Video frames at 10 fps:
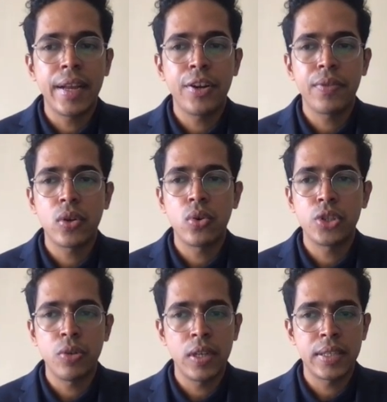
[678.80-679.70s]
of the course, you
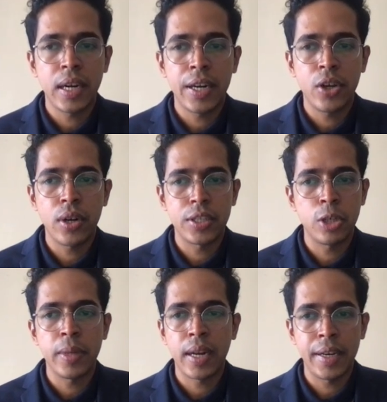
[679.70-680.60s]
will start your
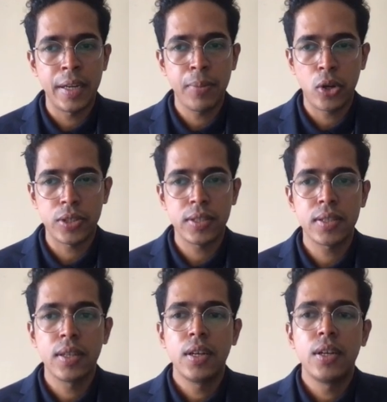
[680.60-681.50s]
resume writing
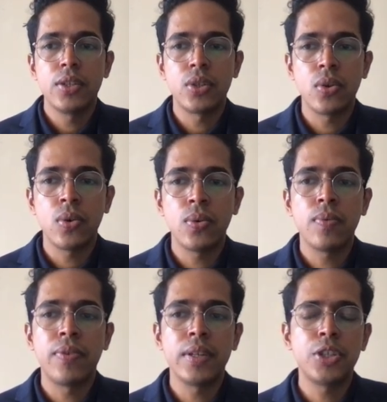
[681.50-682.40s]
process. So
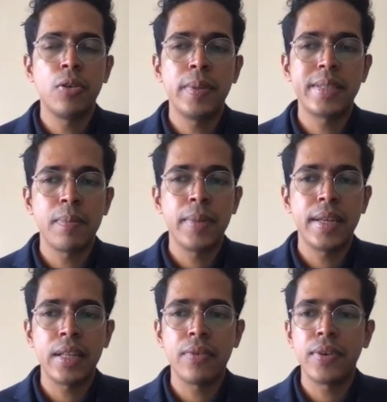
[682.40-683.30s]
first you will be submitting
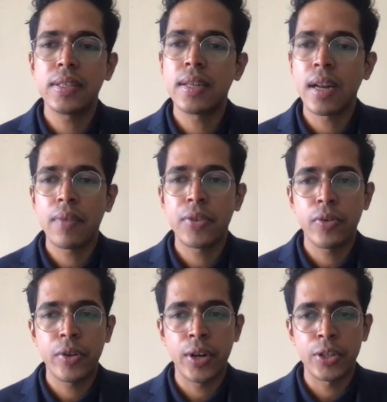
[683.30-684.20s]
the first draft of
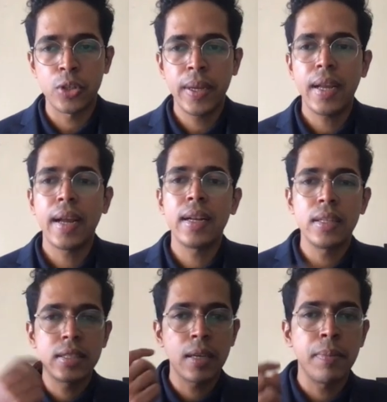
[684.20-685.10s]
your resume, and
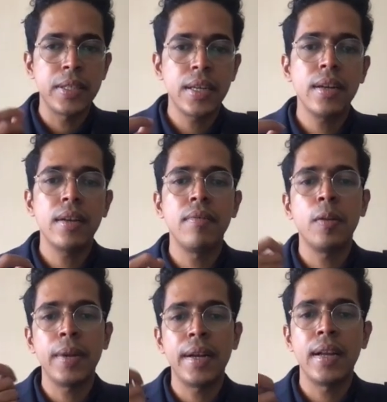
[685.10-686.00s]
this submission will
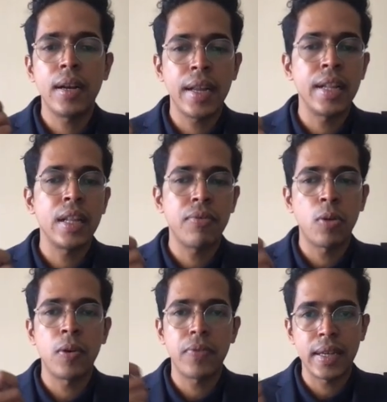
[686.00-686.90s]
be done in the form
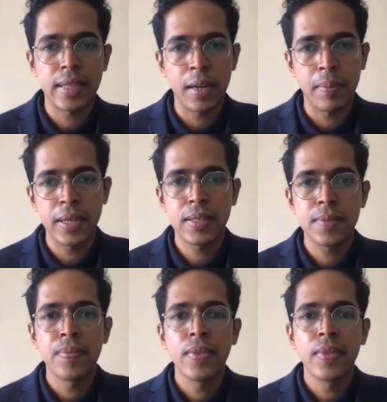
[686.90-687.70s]
of assignments.